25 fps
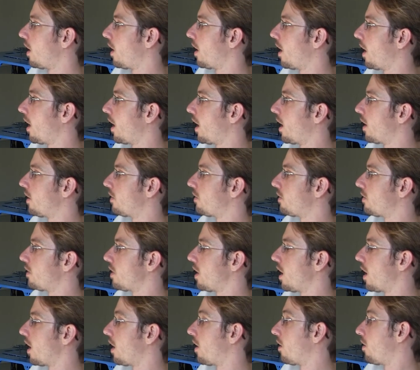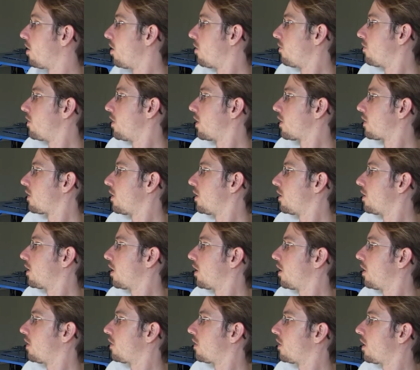And yeah, obviously
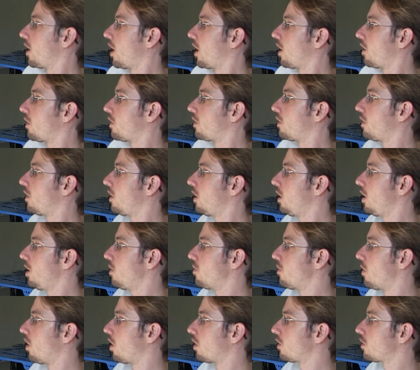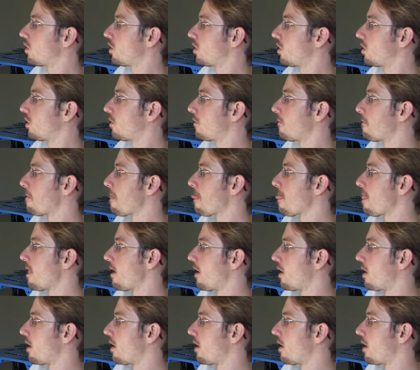there is an LTE module,